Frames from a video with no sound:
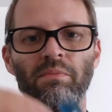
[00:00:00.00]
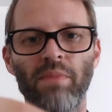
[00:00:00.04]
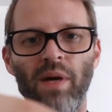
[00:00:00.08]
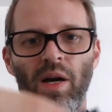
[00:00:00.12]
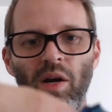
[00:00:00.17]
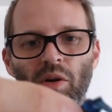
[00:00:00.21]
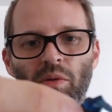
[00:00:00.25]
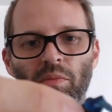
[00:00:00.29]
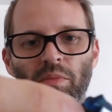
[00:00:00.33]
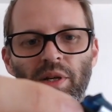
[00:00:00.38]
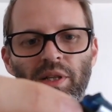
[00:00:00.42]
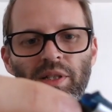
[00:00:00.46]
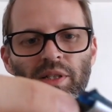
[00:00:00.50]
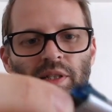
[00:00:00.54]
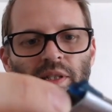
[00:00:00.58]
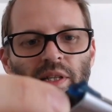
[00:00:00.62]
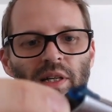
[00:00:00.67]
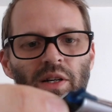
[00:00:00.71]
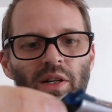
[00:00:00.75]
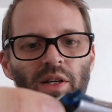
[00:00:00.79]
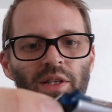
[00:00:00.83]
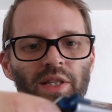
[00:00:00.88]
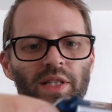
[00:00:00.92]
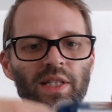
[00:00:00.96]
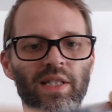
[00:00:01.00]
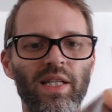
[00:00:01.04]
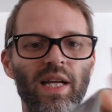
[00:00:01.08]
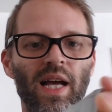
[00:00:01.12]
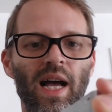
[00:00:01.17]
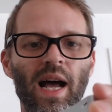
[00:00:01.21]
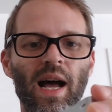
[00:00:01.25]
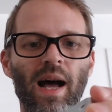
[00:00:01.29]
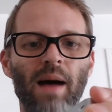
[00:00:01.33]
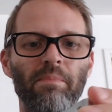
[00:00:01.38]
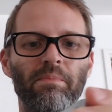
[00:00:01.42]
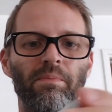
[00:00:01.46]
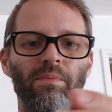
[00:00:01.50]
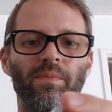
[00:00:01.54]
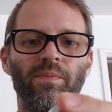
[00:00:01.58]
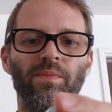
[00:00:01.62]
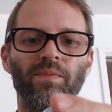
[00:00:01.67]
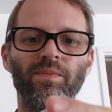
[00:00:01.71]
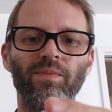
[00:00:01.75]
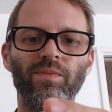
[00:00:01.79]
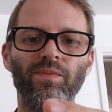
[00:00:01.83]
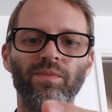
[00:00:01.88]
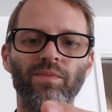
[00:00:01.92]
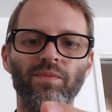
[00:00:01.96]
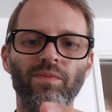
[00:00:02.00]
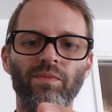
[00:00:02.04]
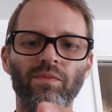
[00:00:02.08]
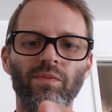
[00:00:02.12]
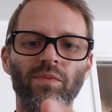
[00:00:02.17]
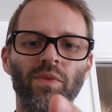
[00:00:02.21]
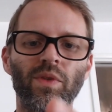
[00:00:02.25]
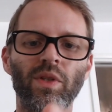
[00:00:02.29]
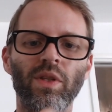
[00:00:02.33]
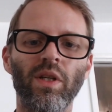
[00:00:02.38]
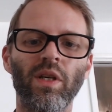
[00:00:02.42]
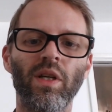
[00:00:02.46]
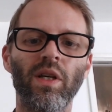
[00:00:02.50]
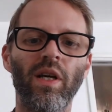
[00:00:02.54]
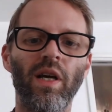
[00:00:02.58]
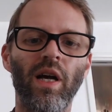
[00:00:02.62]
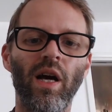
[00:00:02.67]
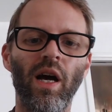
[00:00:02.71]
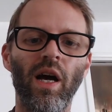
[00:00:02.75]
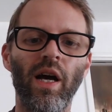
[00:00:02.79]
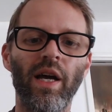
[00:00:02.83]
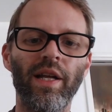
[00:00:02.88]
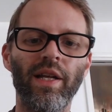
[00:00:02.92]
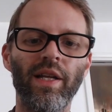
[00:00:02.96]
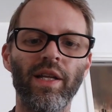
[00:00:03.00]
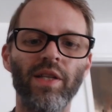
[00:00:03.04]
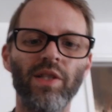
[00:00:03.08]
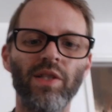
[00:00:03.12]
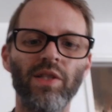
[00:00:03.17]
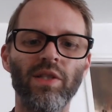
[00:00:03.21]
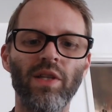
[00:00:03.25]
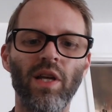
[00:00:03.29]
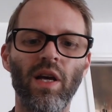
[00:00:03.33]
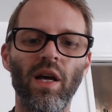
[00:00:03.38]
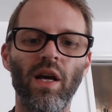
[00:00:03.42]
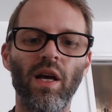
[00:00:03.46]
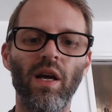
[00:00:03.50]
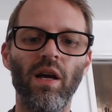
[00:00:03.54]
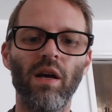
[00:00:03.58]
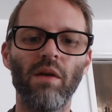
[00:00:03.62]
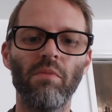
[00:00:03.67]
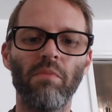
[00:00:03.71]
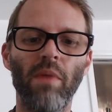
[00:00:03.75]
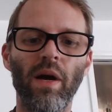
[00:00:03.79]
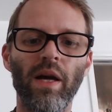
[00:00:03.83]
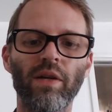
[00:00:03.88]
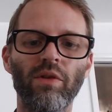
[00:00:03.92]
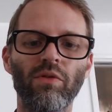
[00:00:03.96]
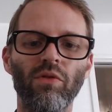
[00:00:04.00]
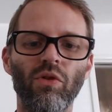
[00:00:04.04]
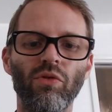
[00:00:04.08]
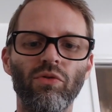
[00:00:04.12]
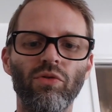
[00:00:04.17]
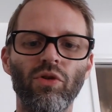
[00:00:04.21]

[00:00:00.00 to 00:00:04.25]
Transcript: Power button there on the top. It is micro